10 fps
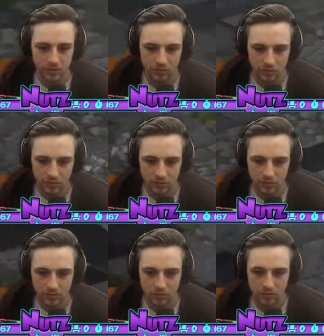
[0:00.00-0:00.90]

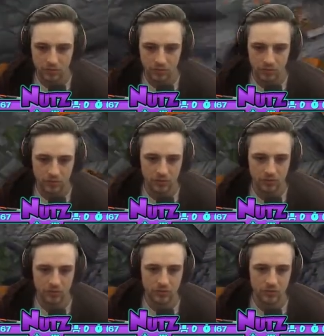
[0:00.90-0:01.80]
(silence)